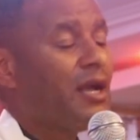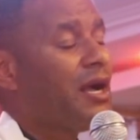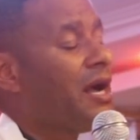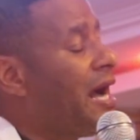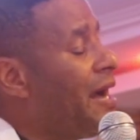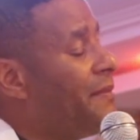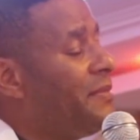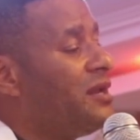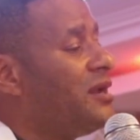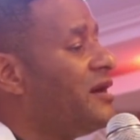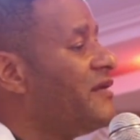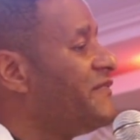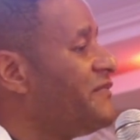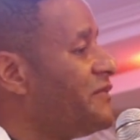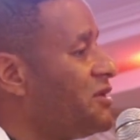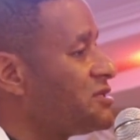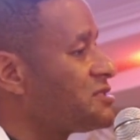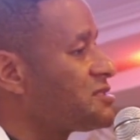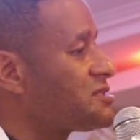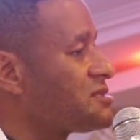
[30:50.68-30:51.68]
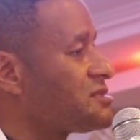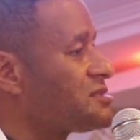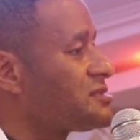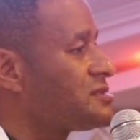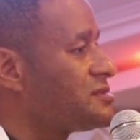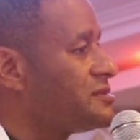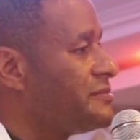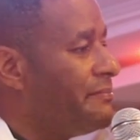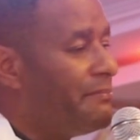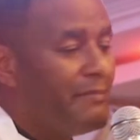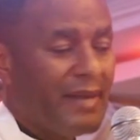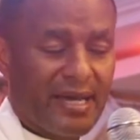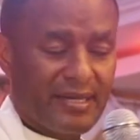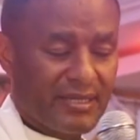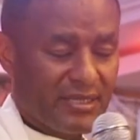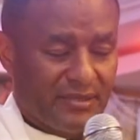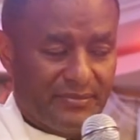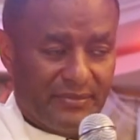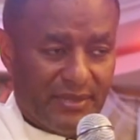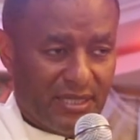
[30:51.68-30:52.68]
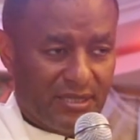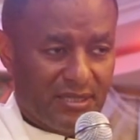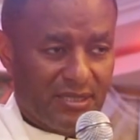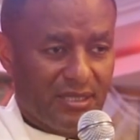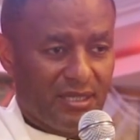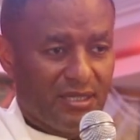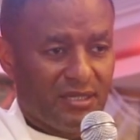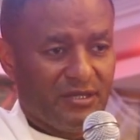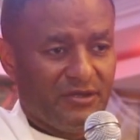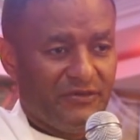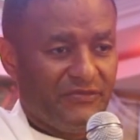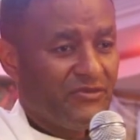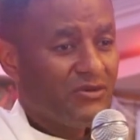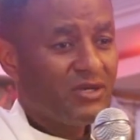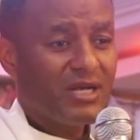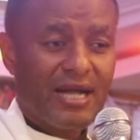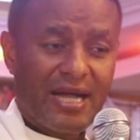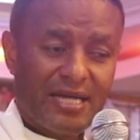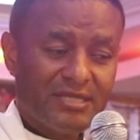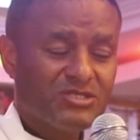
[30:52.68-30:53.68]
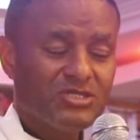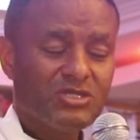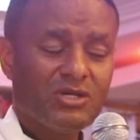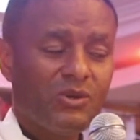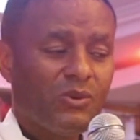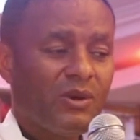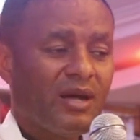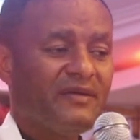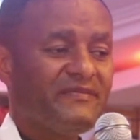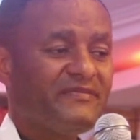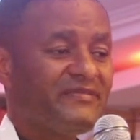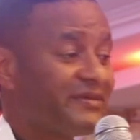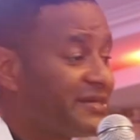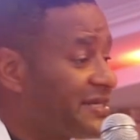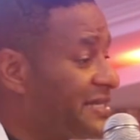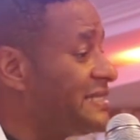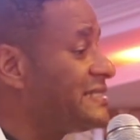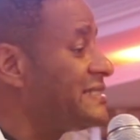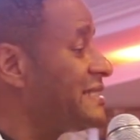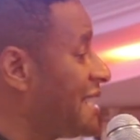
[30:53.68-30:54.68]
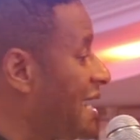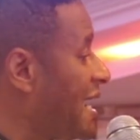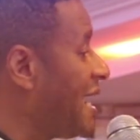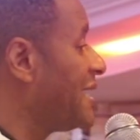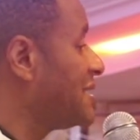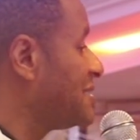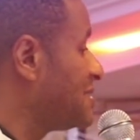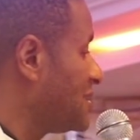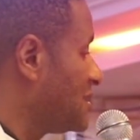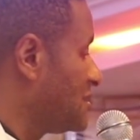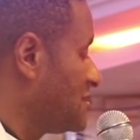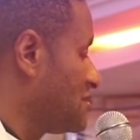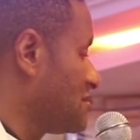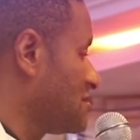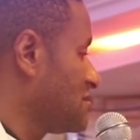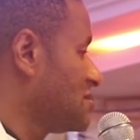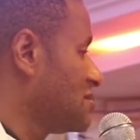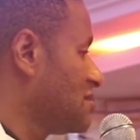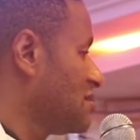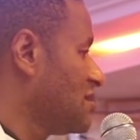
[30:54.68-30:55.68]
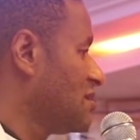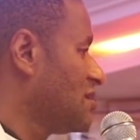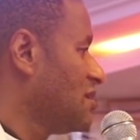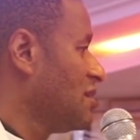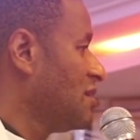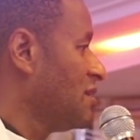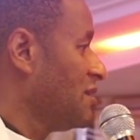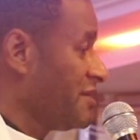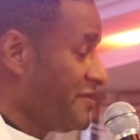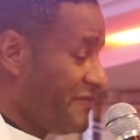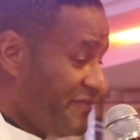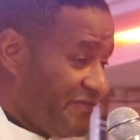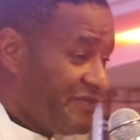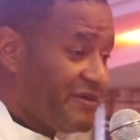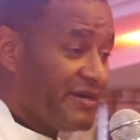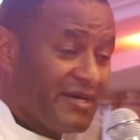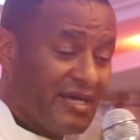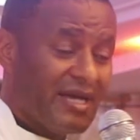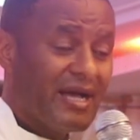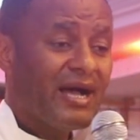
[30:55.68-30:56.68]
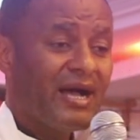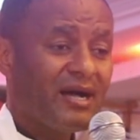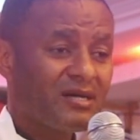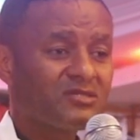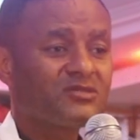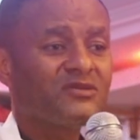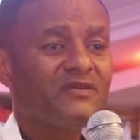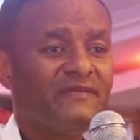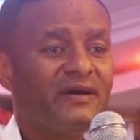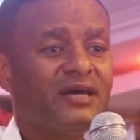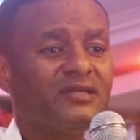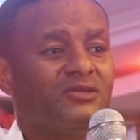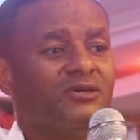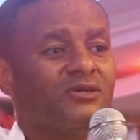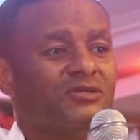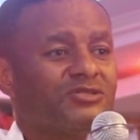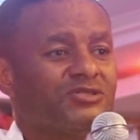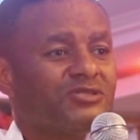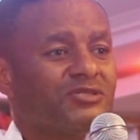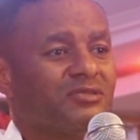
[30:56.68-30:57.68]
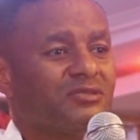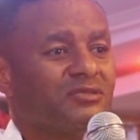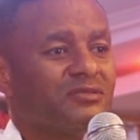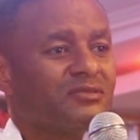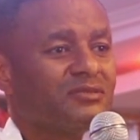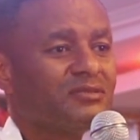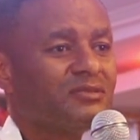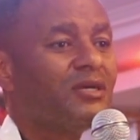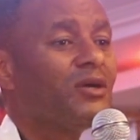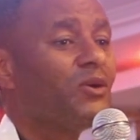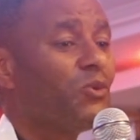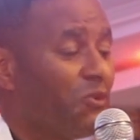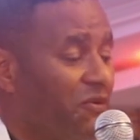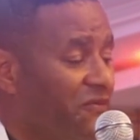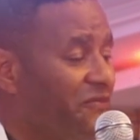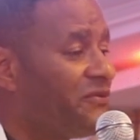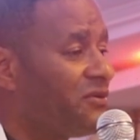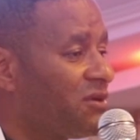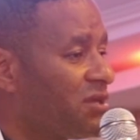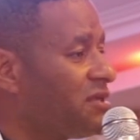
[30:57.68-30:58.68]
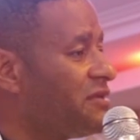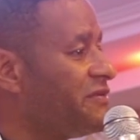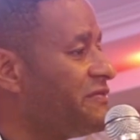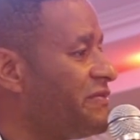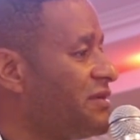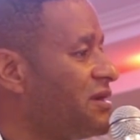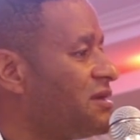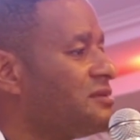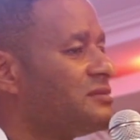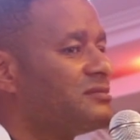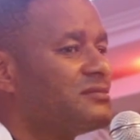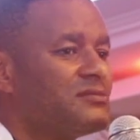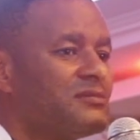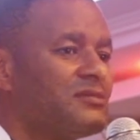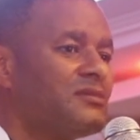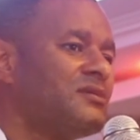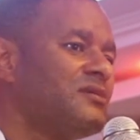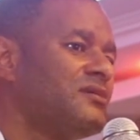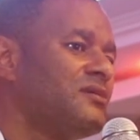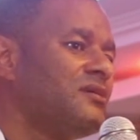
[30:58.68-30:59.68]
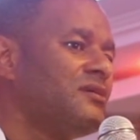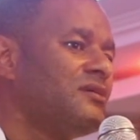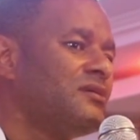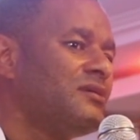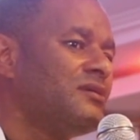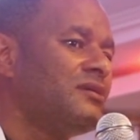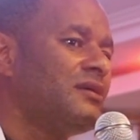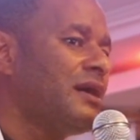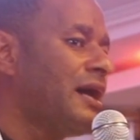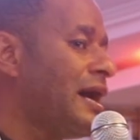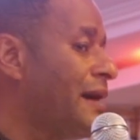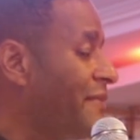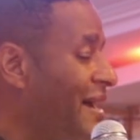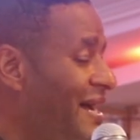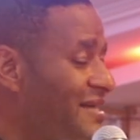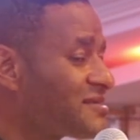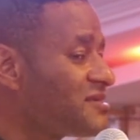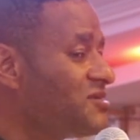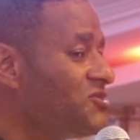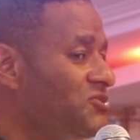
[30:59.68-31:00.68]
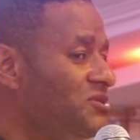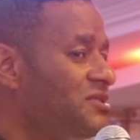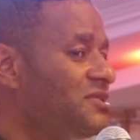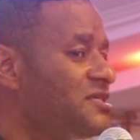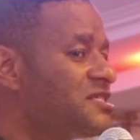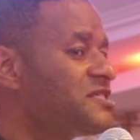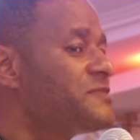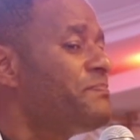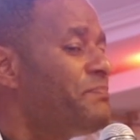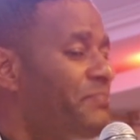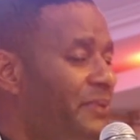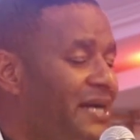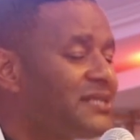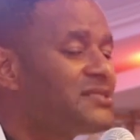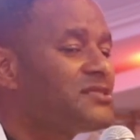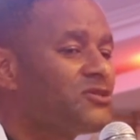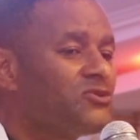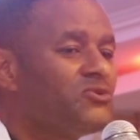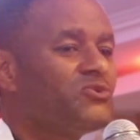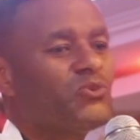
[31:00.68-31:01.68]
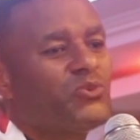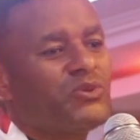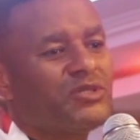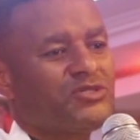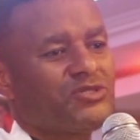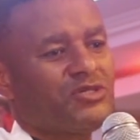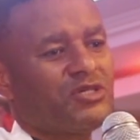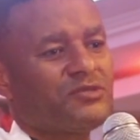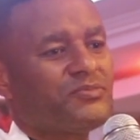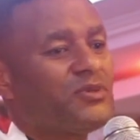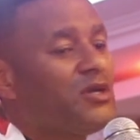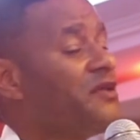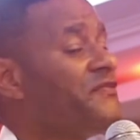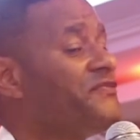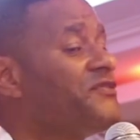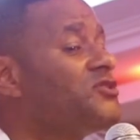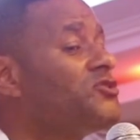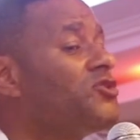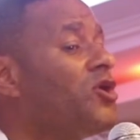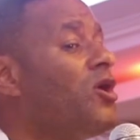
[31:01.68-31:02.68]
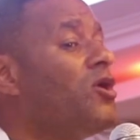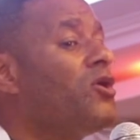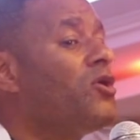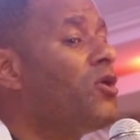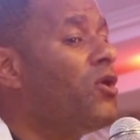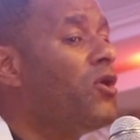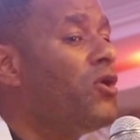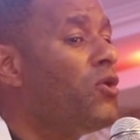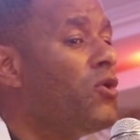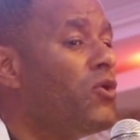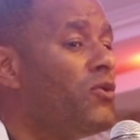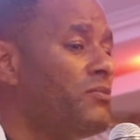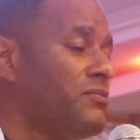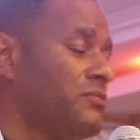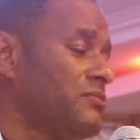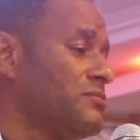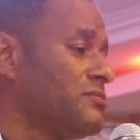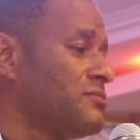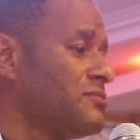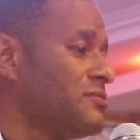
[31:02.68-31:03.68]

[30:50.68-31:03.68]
How many of us married men here, if you catch your wife red-handed in the very act of adultery, we forgive her? I'm asking you these practical questions, because if you don't go home